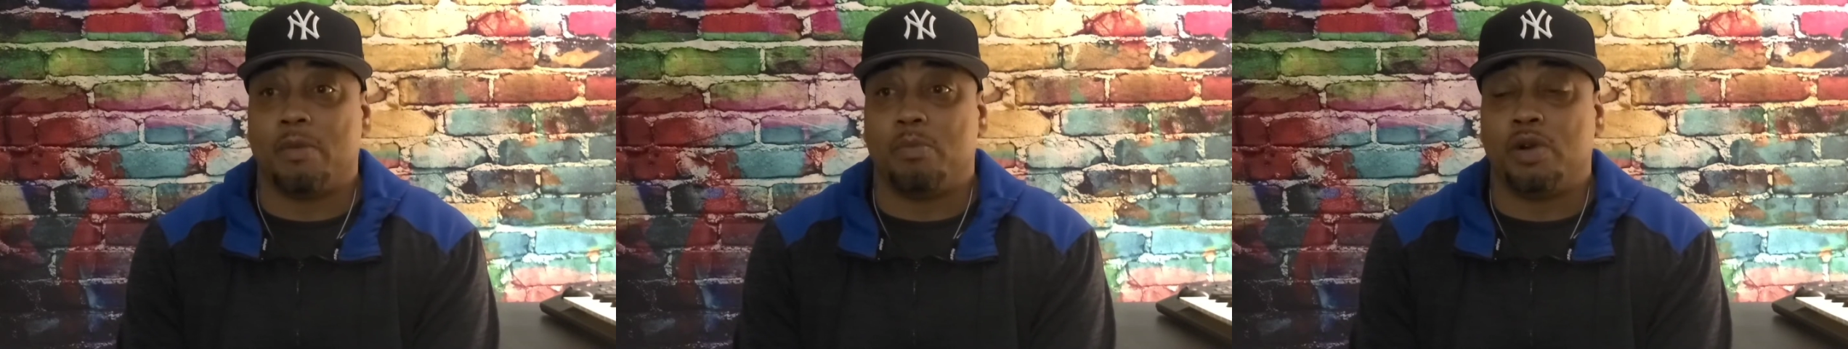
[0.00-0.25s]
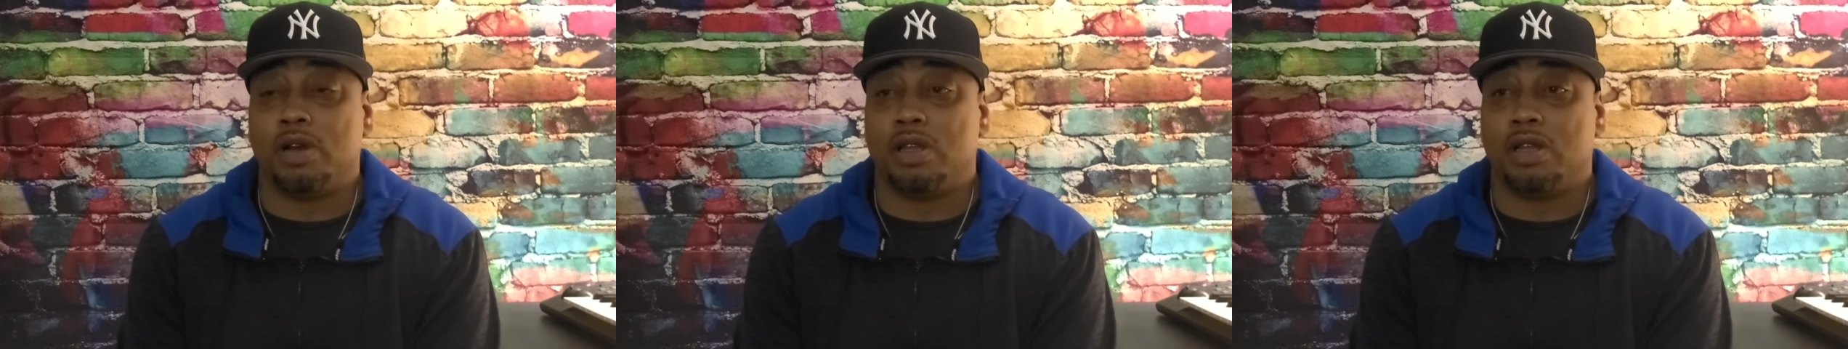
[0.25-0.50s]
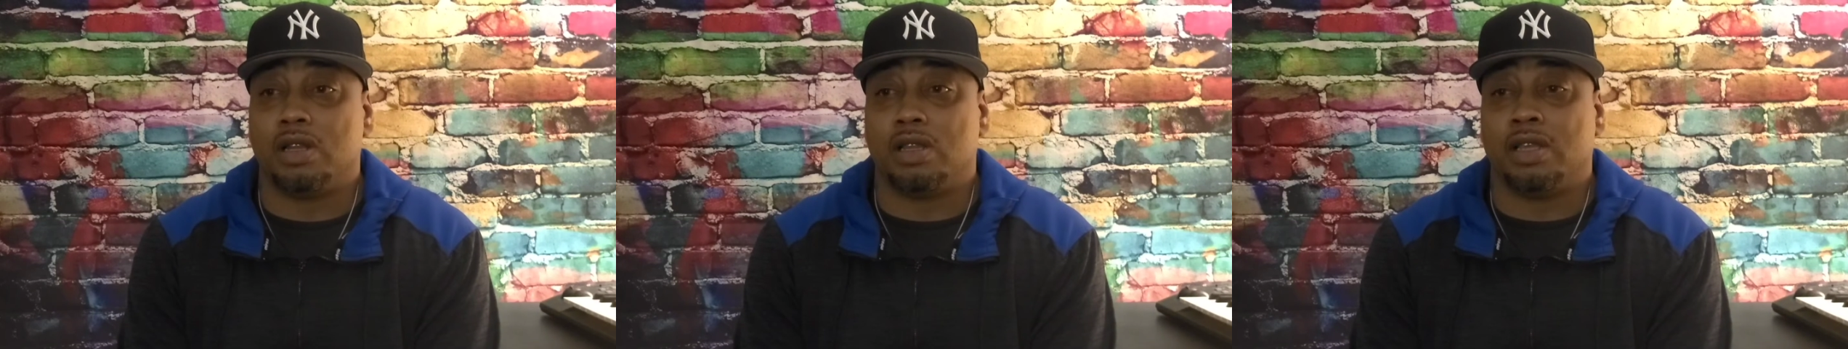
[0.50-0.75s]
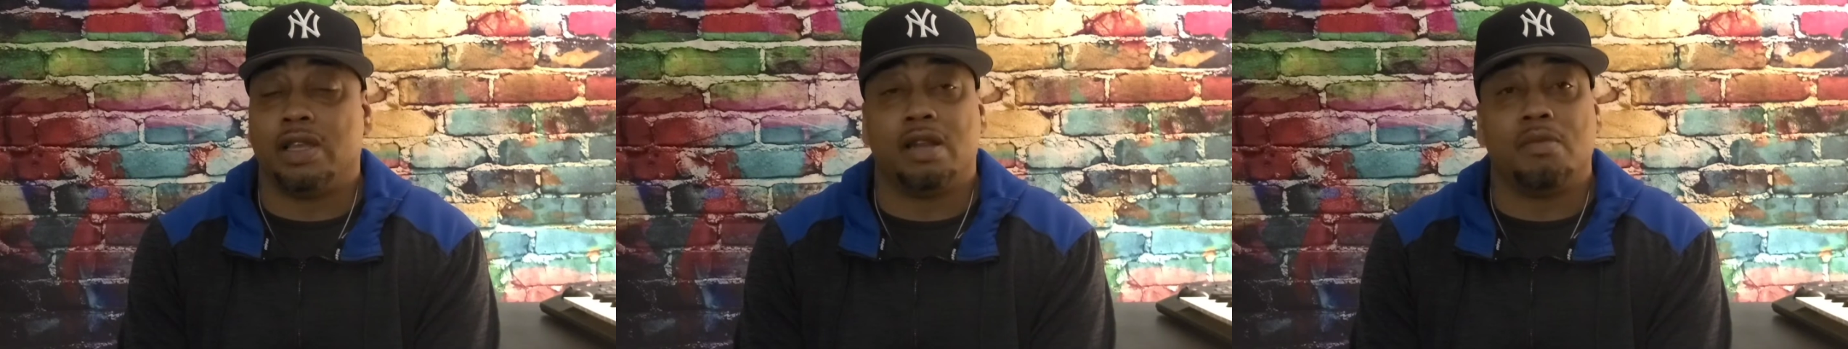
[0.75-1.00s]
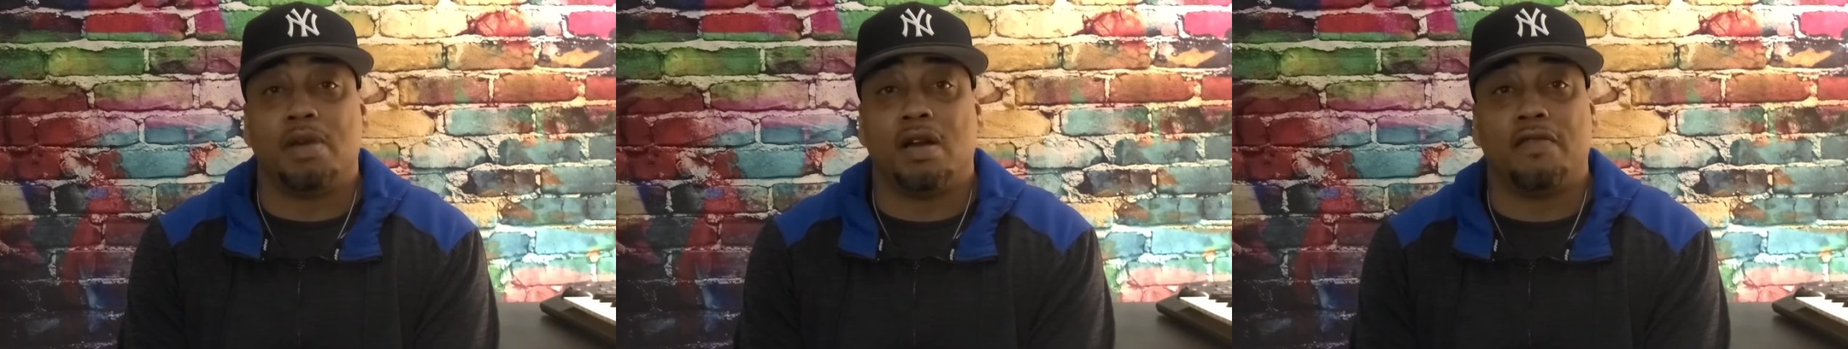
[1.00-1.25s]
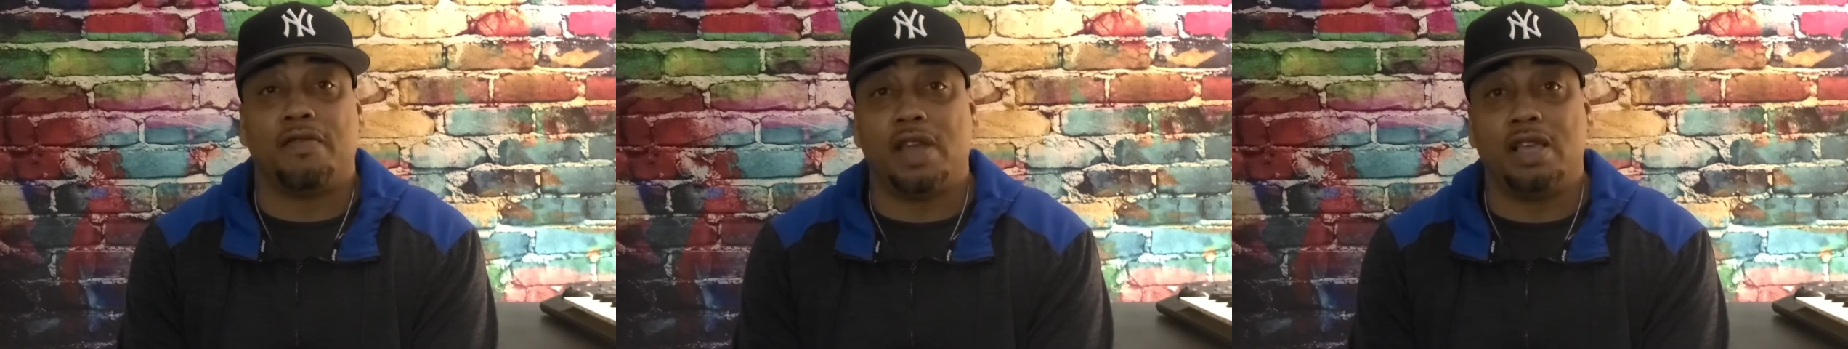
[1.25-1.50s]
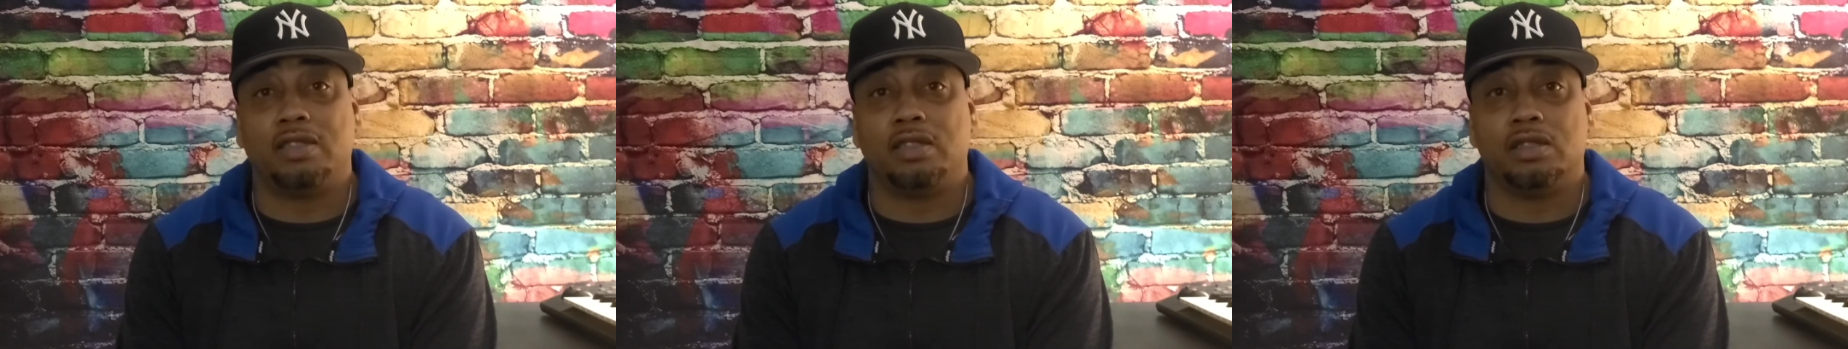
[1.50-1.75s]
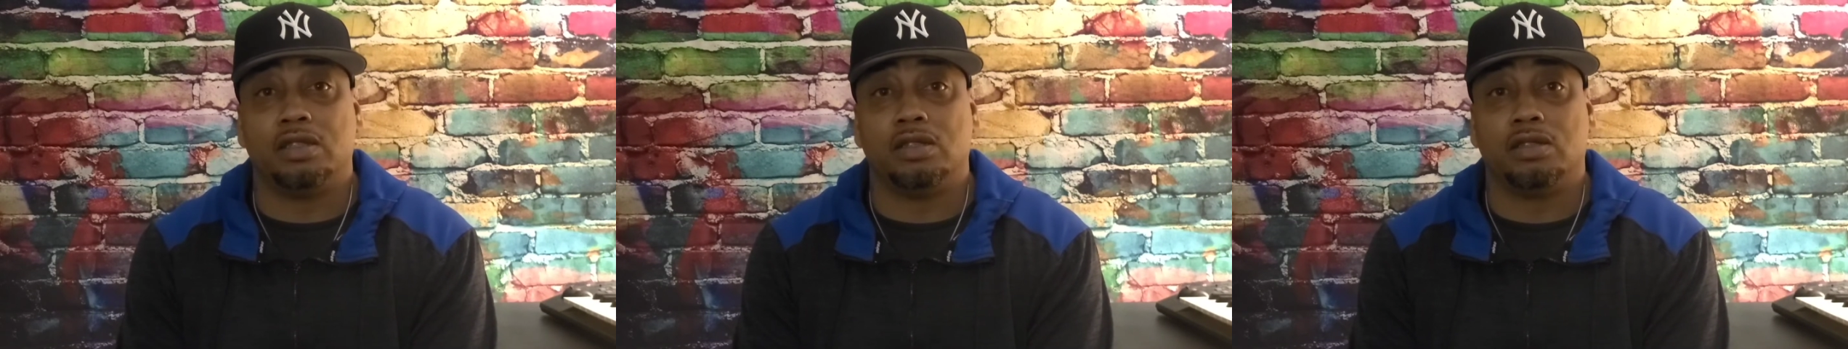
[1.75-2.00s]
But it ain't about
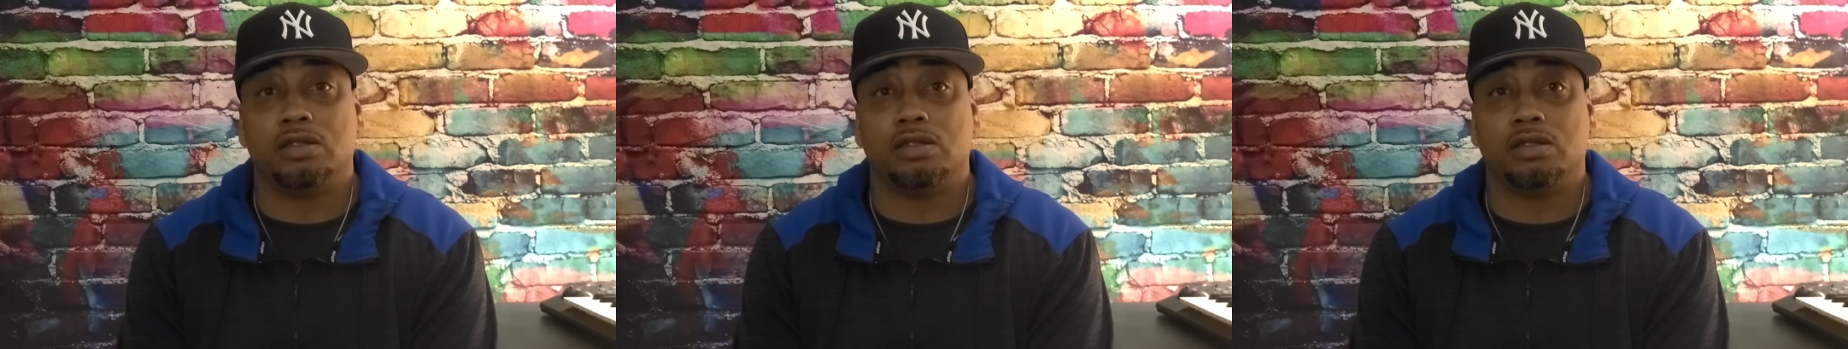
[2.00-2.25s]
flashiness.